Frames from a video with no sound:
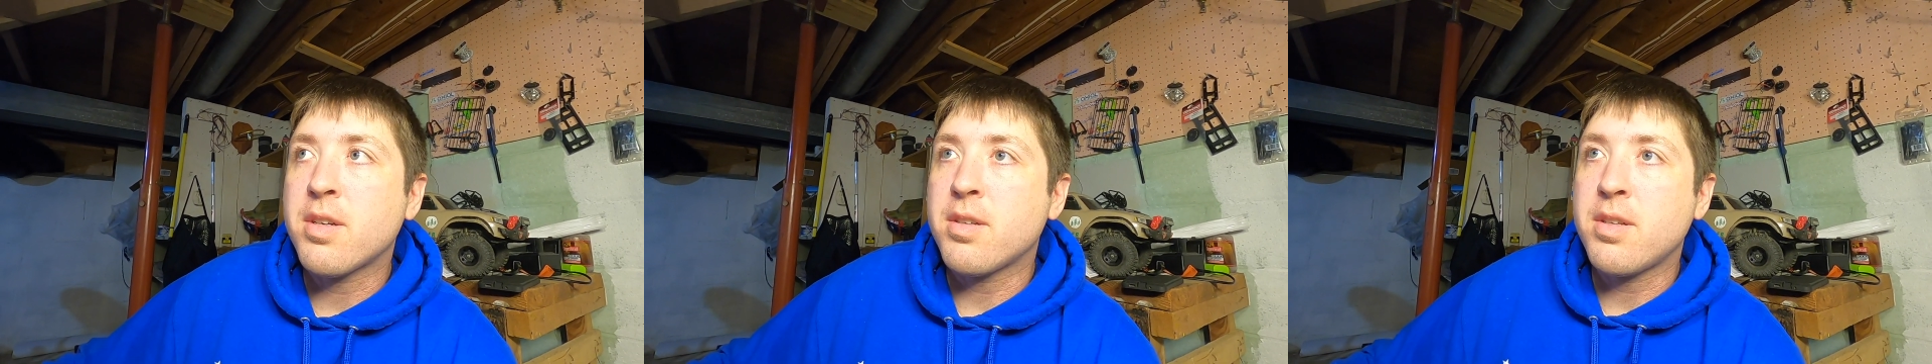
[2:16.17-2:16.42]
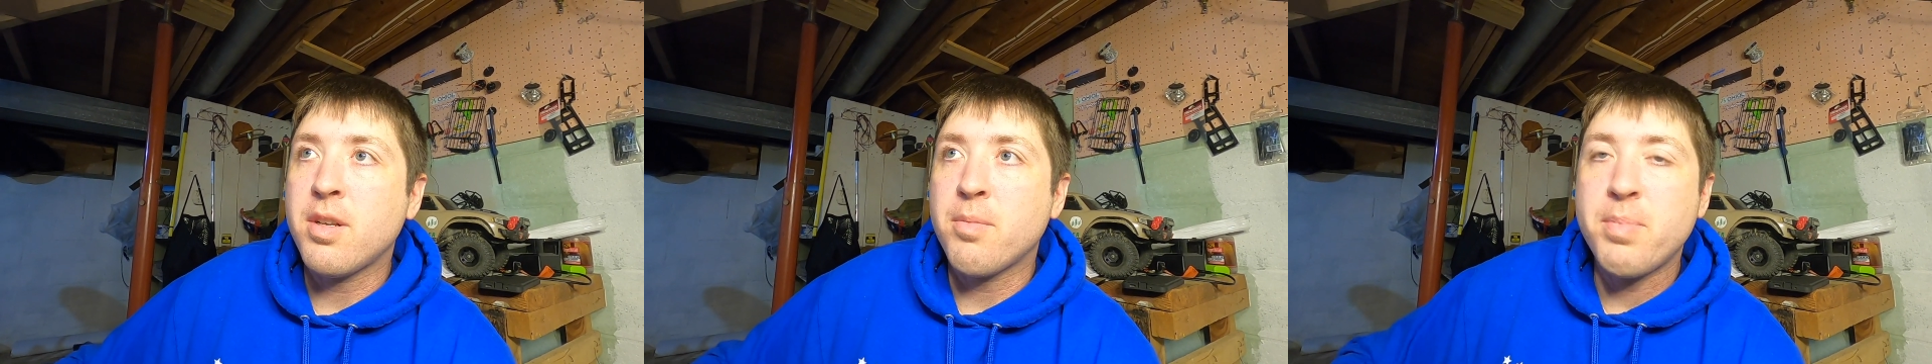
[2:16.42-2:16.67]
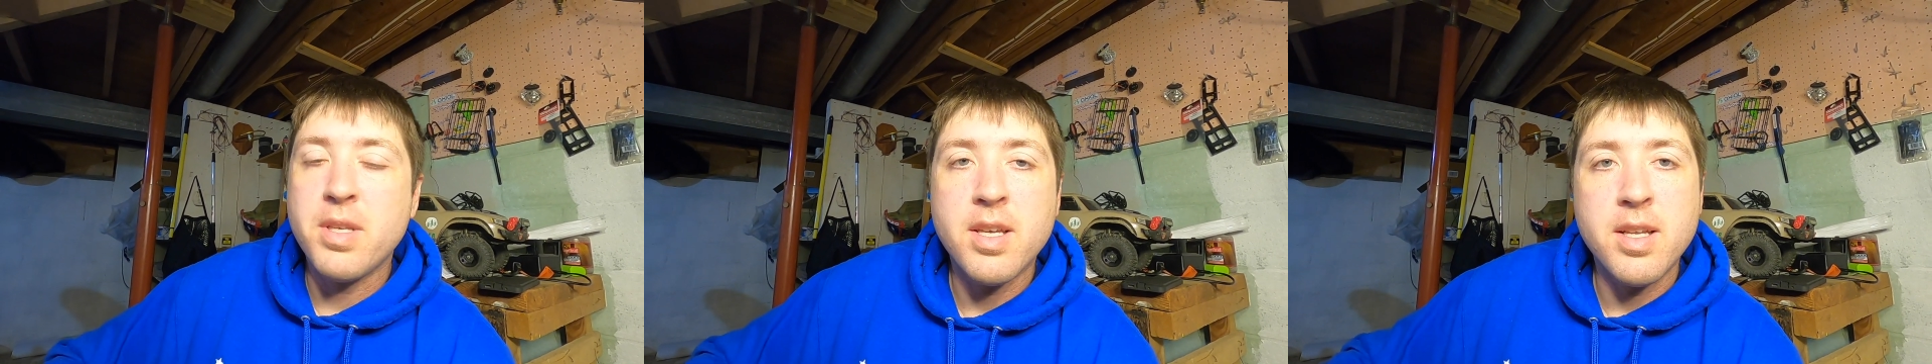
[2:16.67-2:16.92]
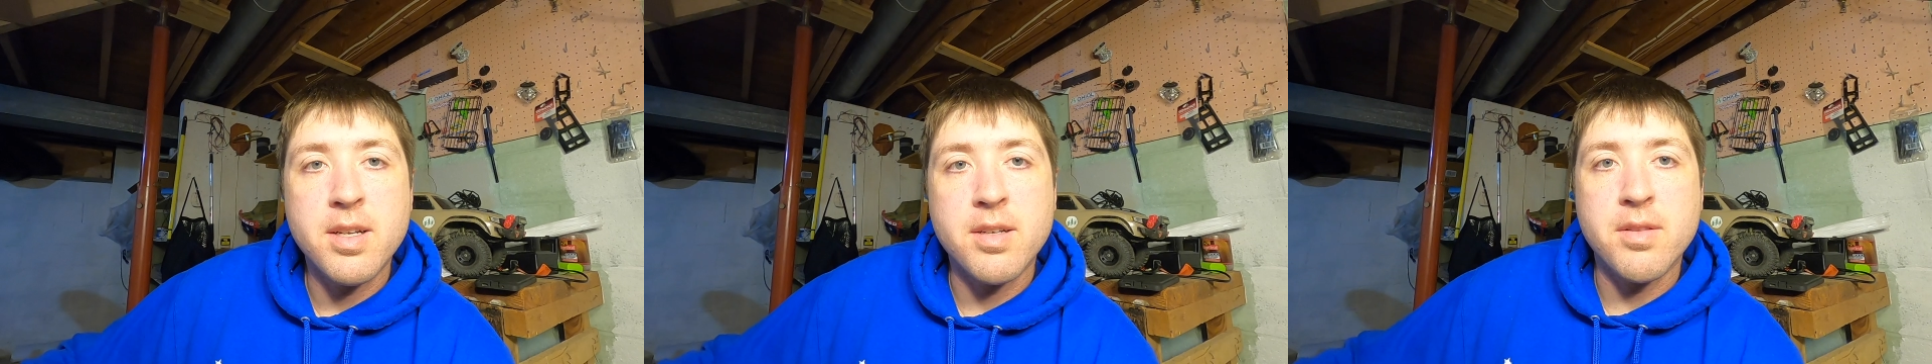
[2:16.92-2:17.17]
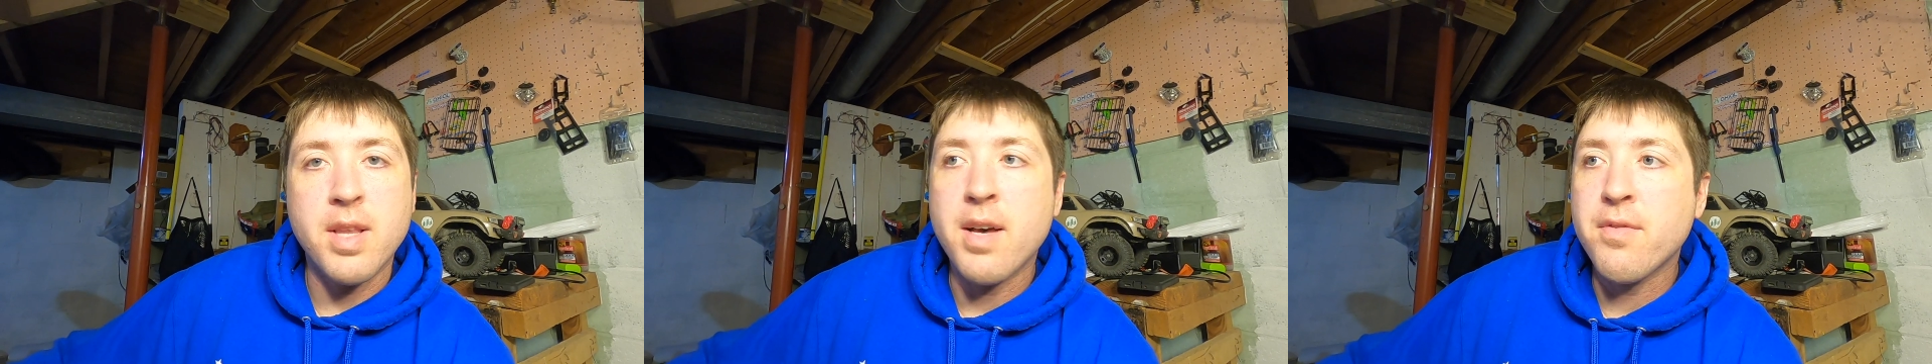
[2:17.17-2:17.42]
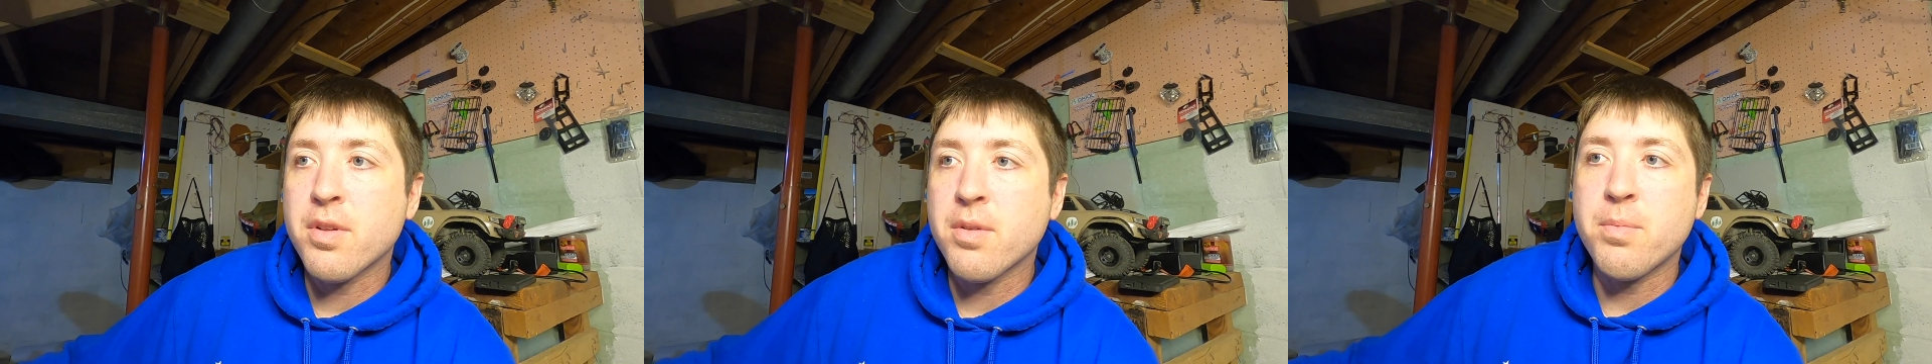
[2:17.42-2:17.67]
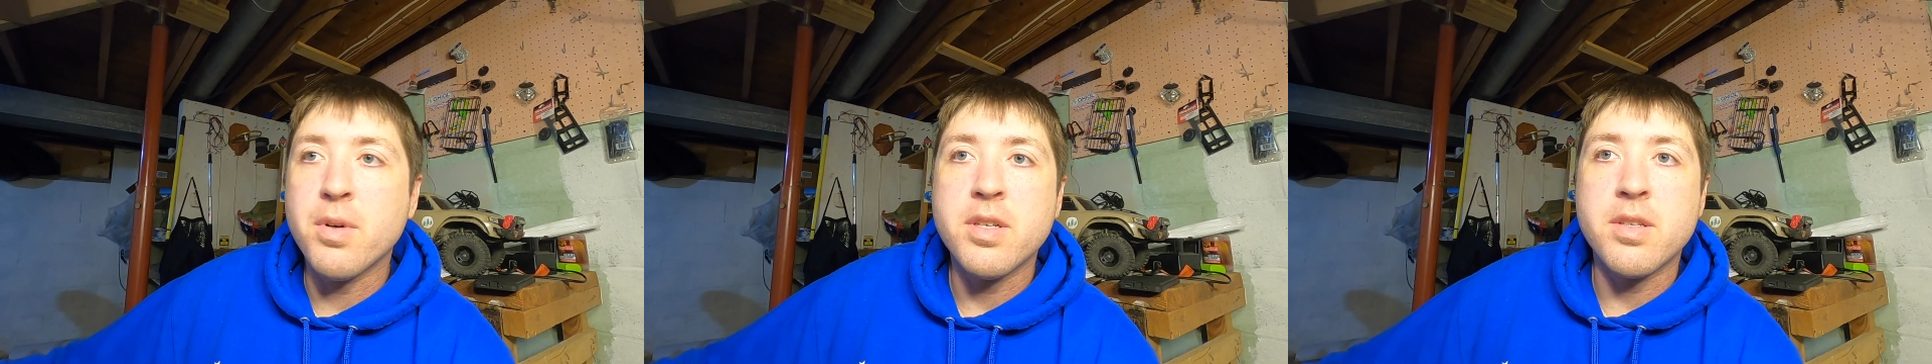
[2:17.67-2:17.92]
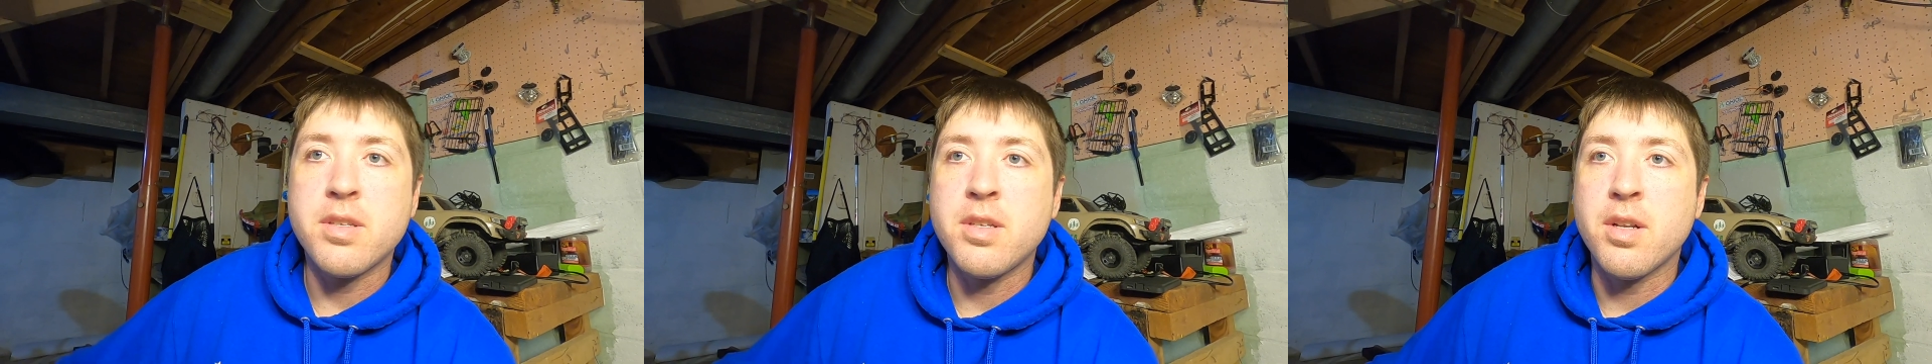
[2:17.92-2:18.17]
Or, you know, beginner level,
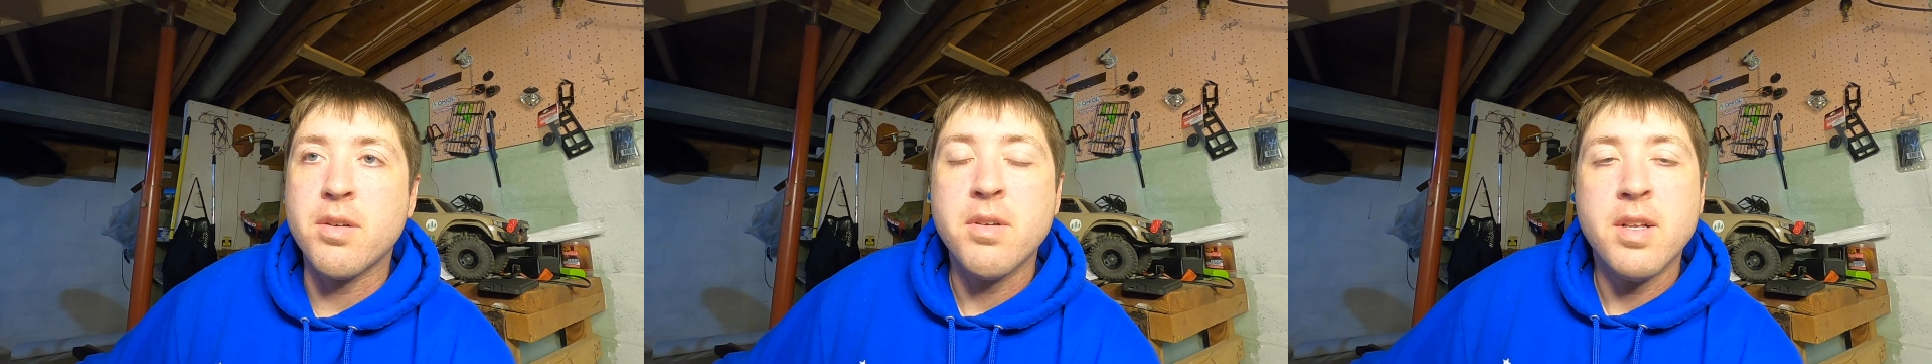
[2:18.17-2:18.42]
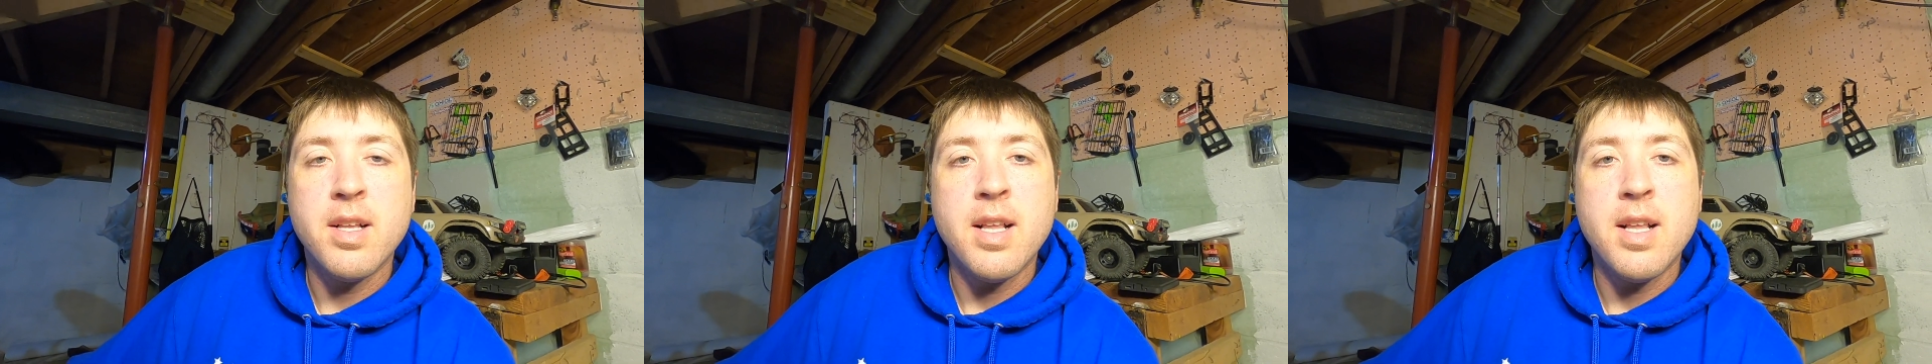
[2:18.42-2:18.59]
what, you know,